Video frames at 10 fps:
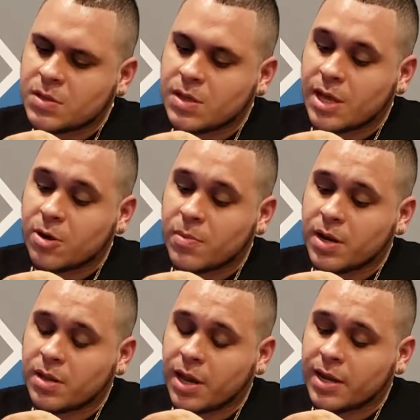I don't mean
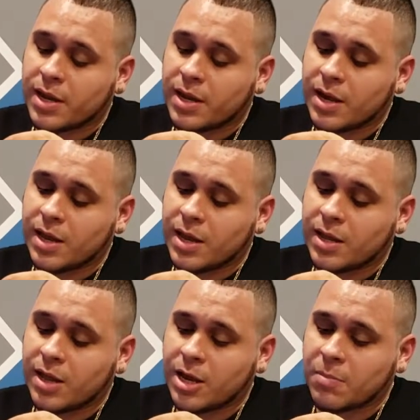it like that. I
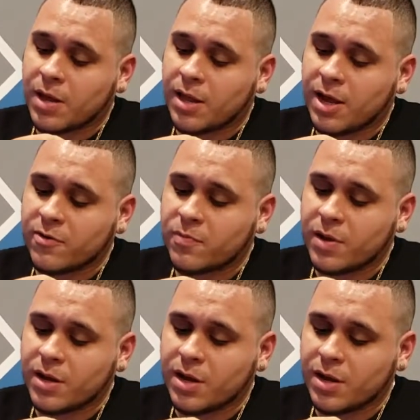like my life,
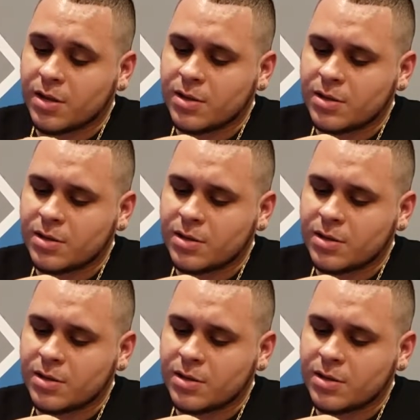but